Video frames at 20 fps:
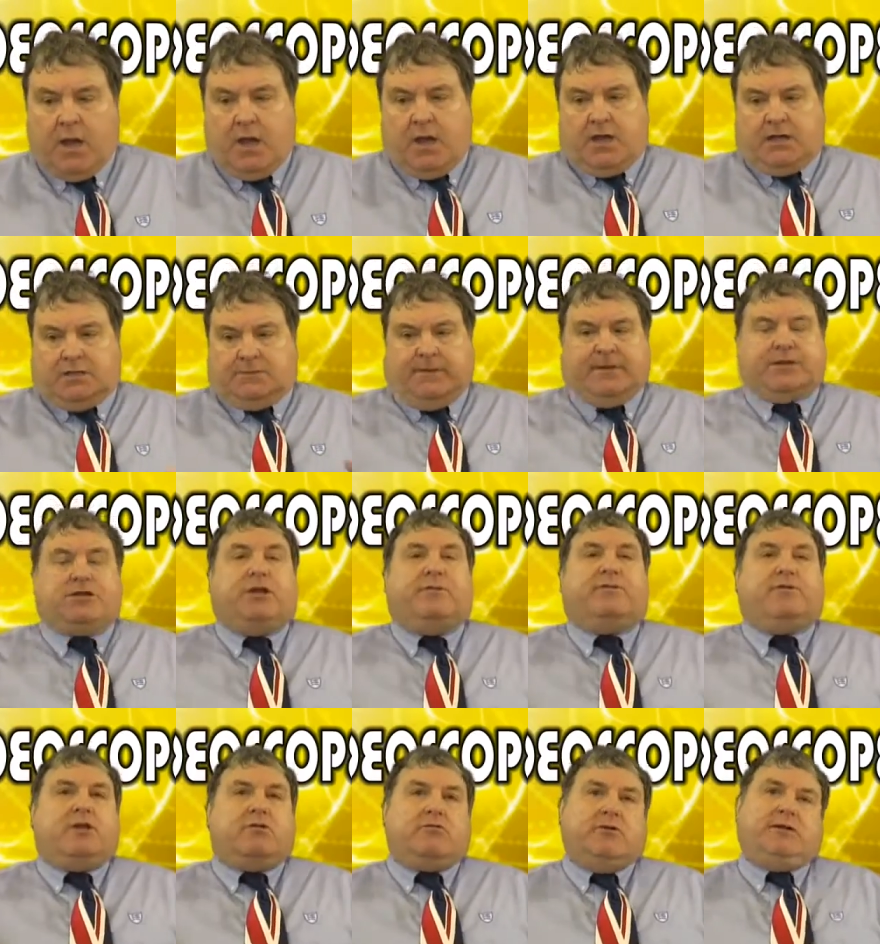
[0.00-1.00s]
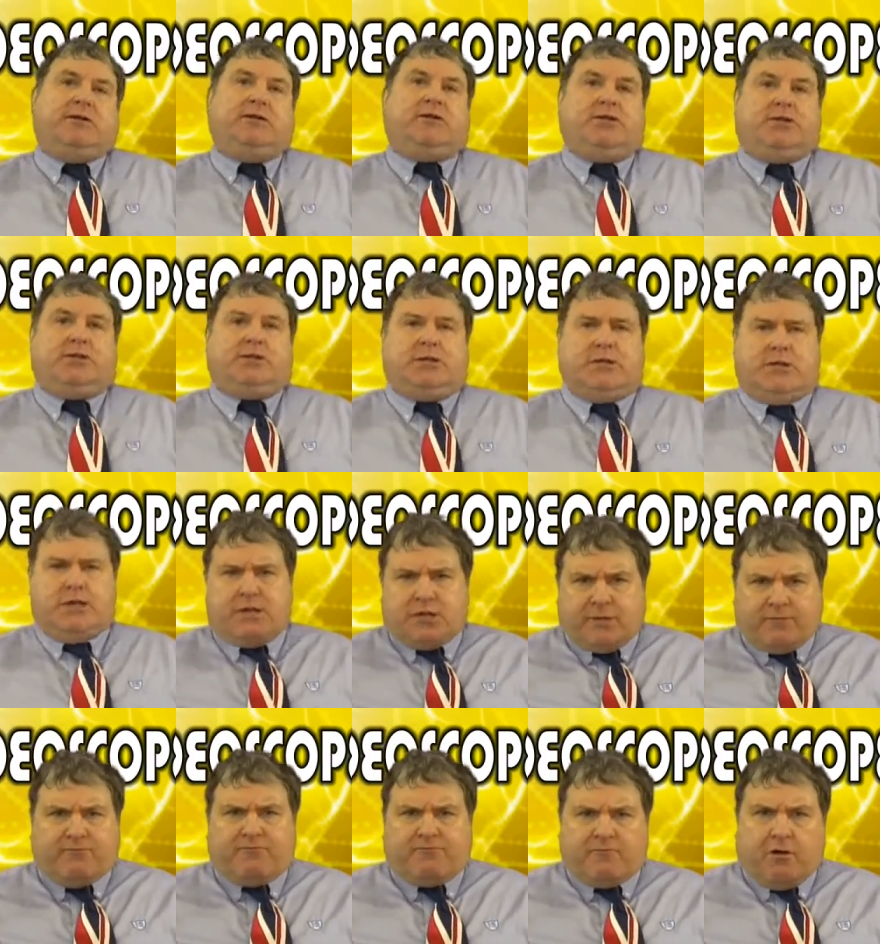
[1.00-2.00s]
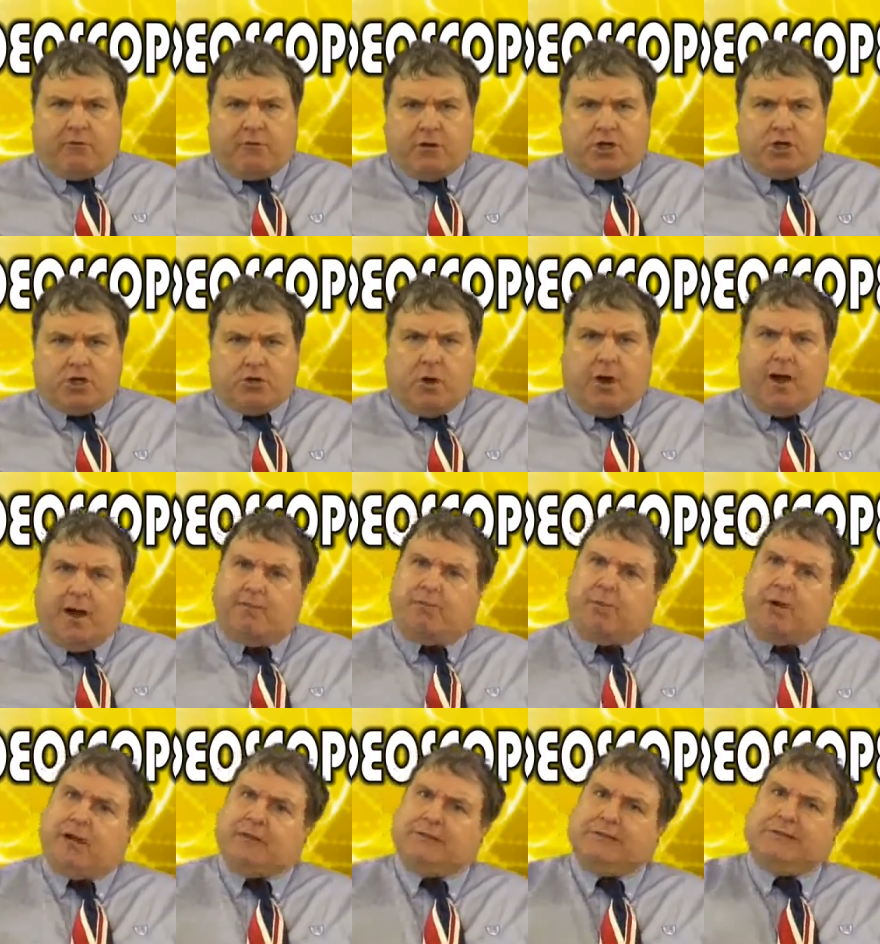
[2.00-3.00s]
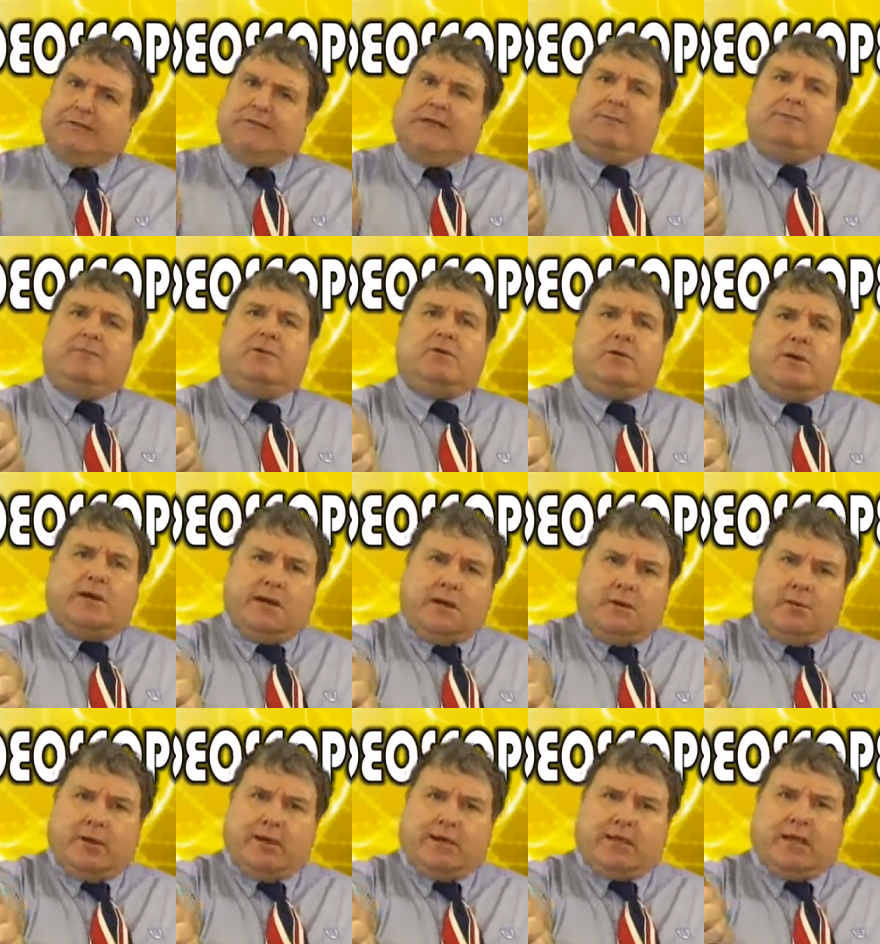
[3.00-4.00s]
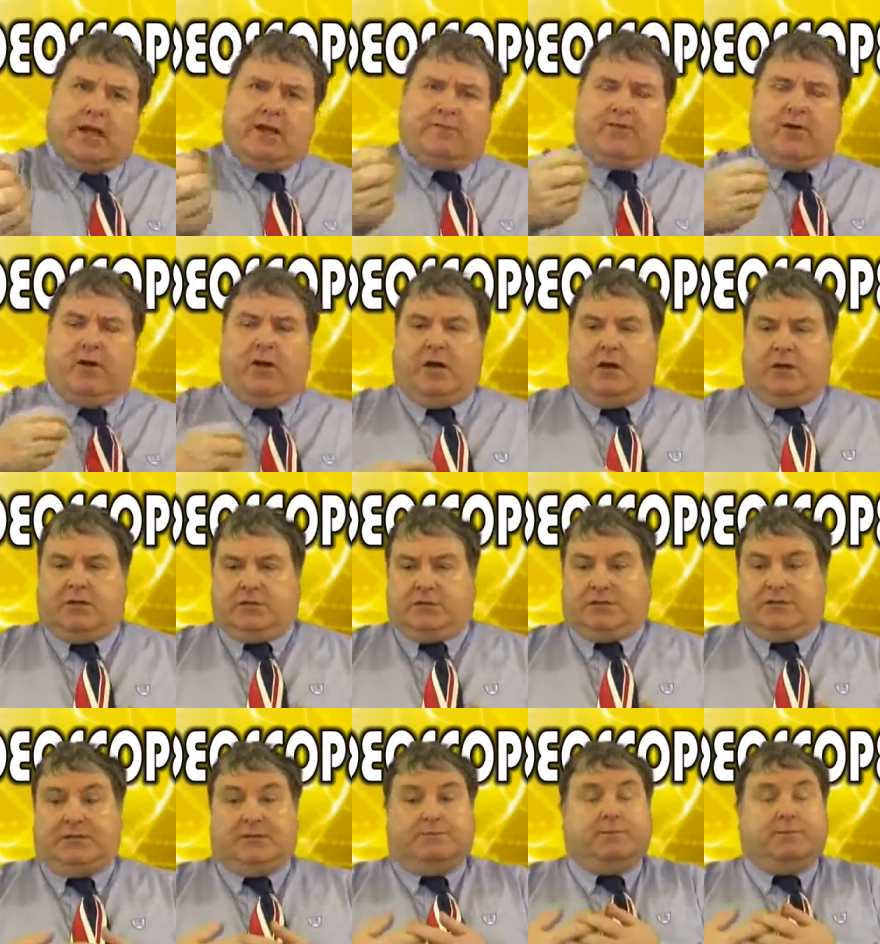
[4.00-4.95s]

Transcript: especially if you gritted your teeth and furrowed your eyebrows and said, I'm not going away till I've got answers.